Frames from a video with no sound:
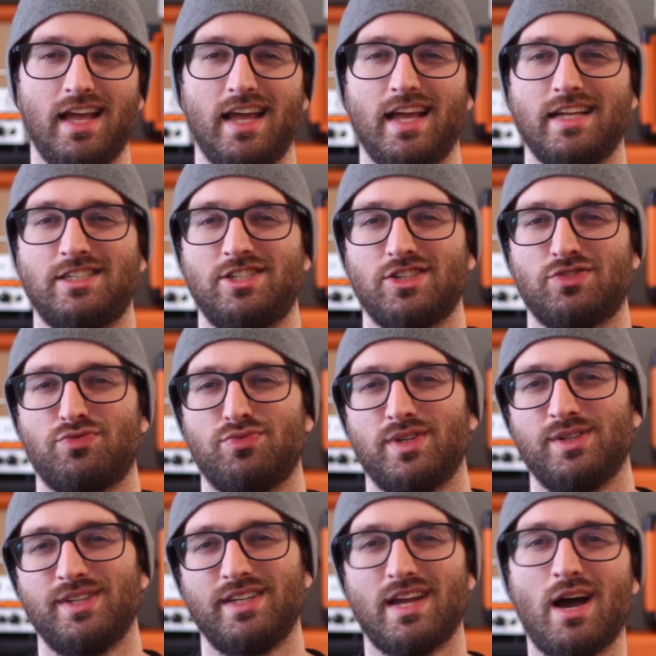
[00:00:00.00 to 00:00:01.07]
it's just
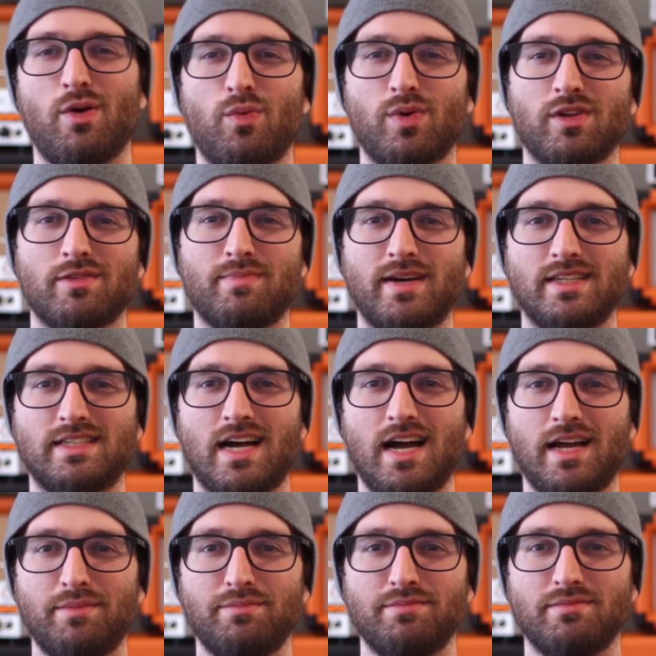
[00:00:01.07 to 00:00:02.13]
really not worth my
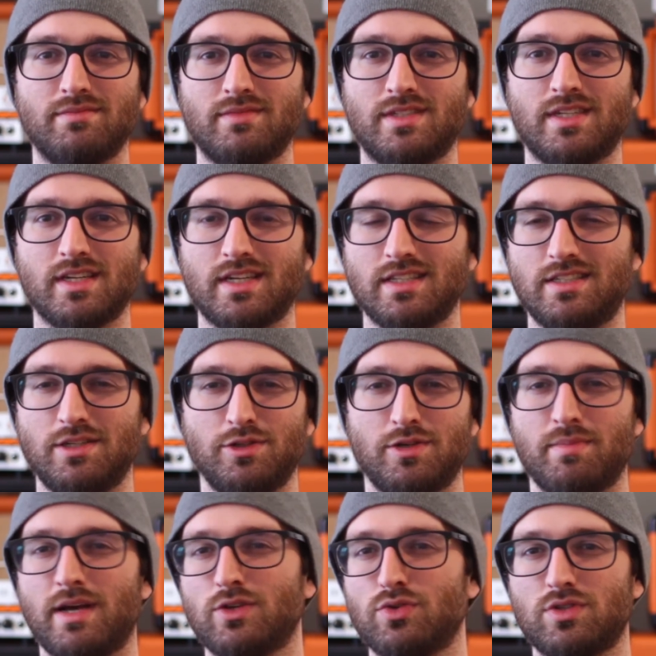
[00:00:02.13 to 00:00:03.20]
time to continue to
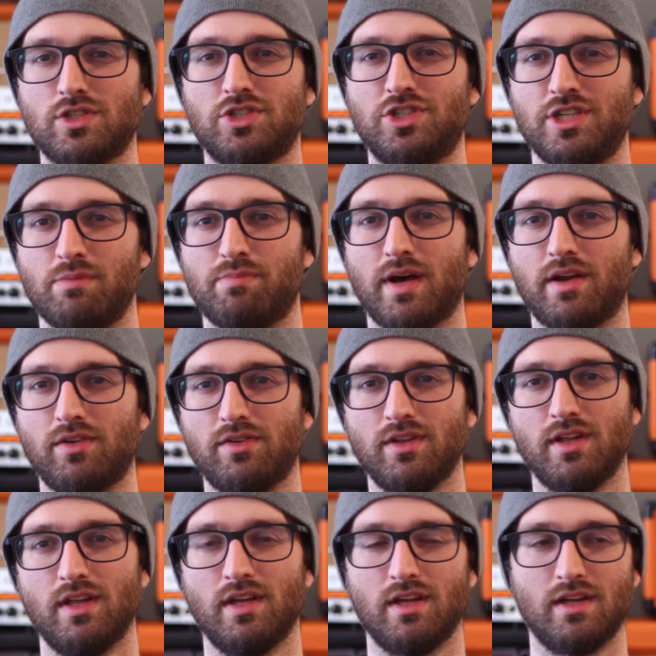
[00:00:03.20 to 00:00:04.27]
mess with this cheap pedal.
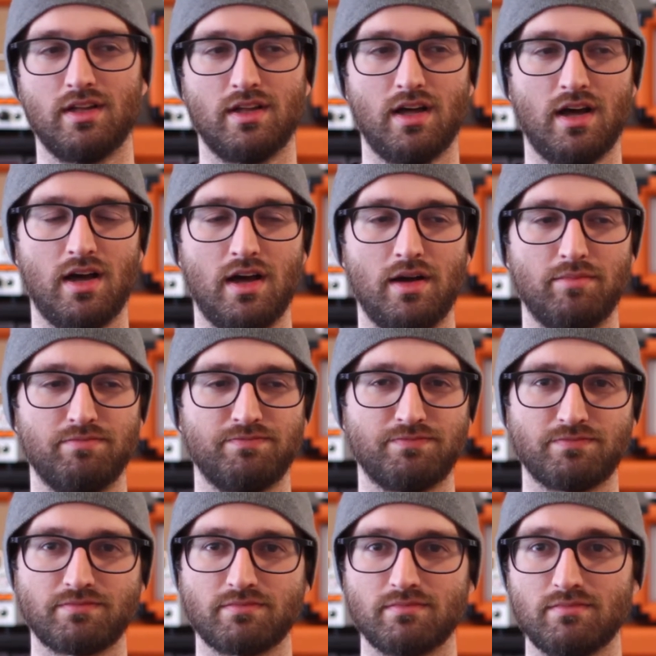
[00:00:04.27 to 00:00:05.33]

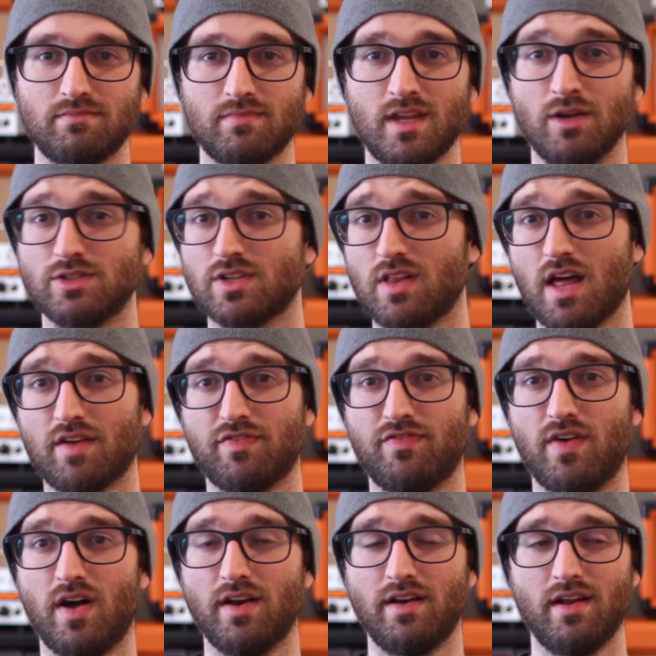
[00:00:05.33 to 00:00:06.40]
It was a lot of
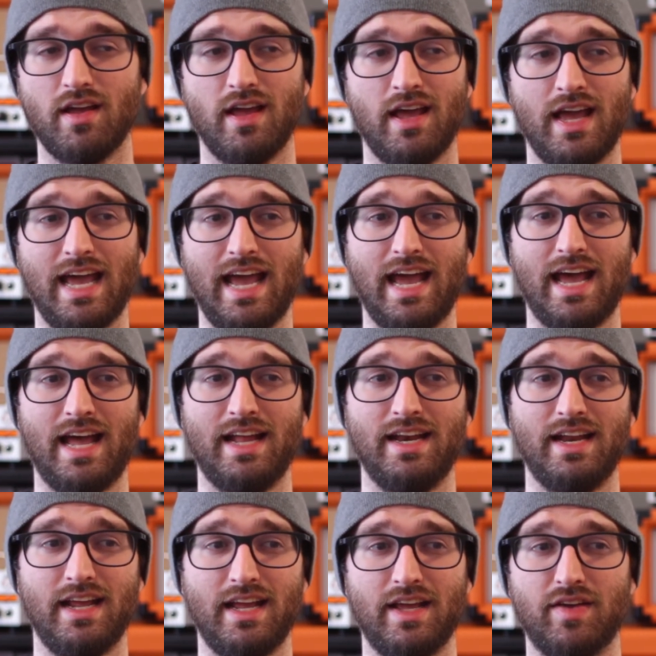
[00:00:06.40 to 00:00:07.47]
fun,
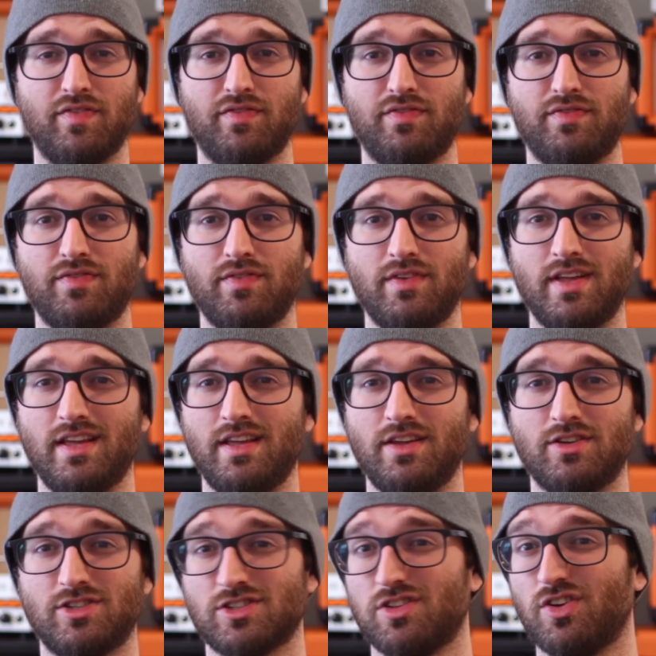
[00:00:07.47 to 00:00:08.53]
and if
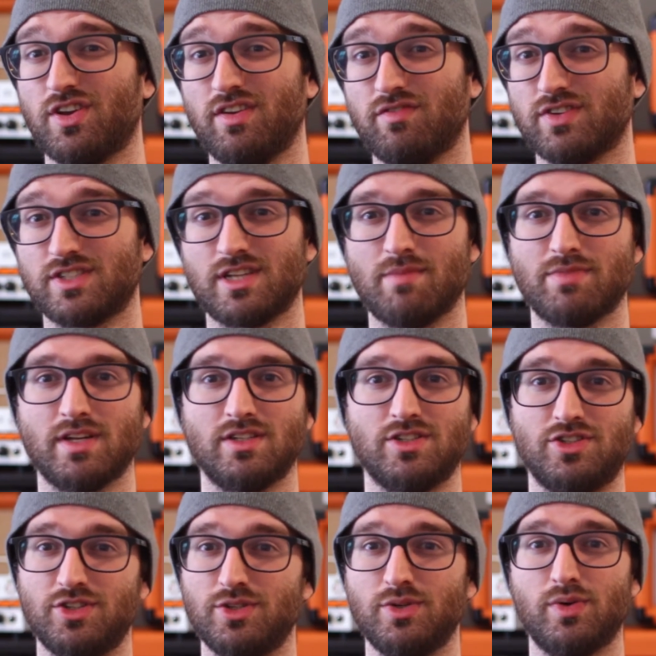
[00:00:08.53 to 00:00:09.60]
you're just looking for something to
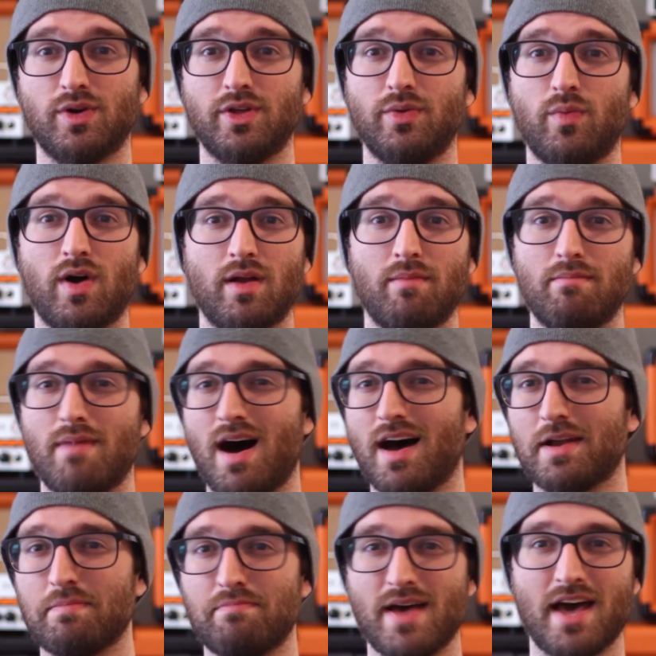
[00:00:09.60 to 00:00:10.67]
do or you want to
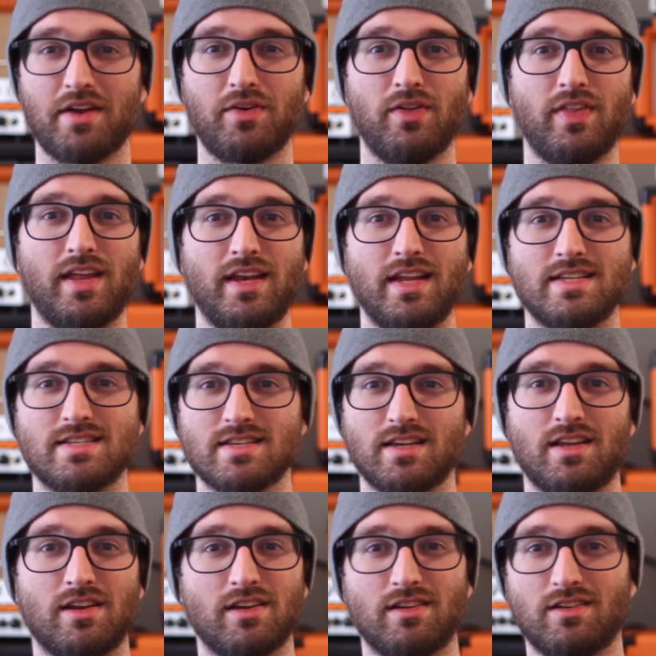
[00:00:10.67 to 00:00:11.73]
mod a pedal that isn't
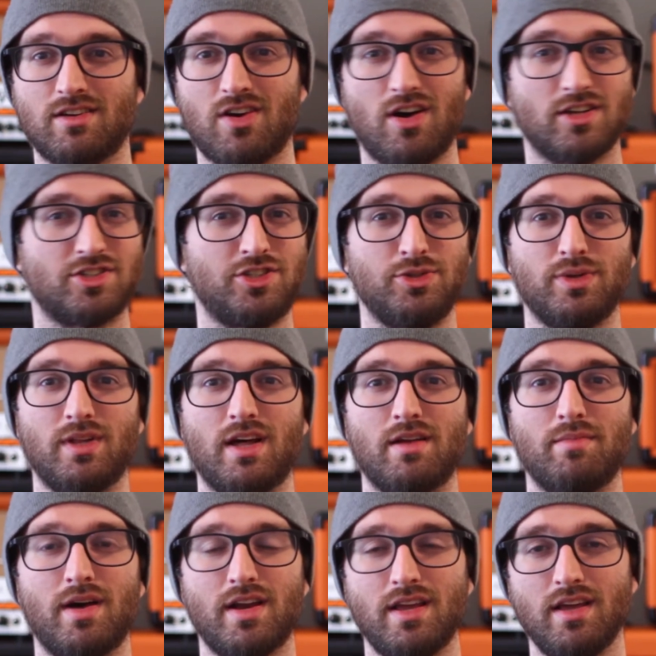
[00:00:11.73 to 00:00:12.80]
going to cost you a lot of
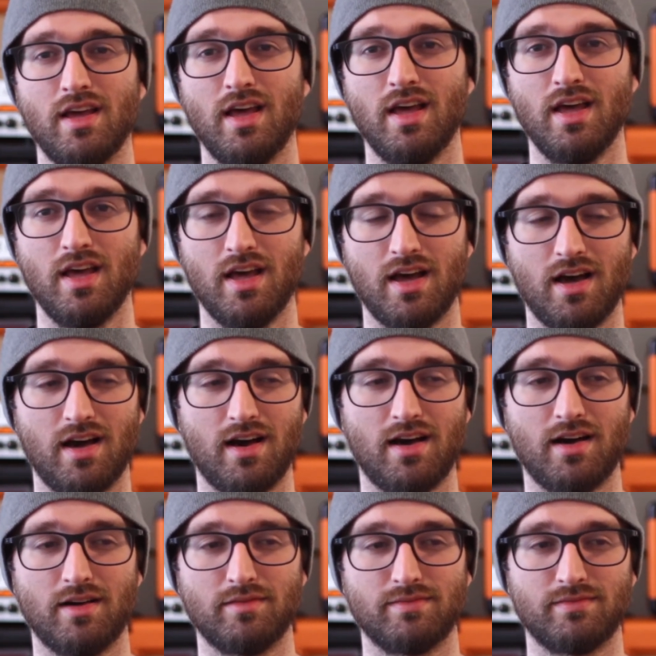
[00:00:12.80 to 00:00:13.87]
money, I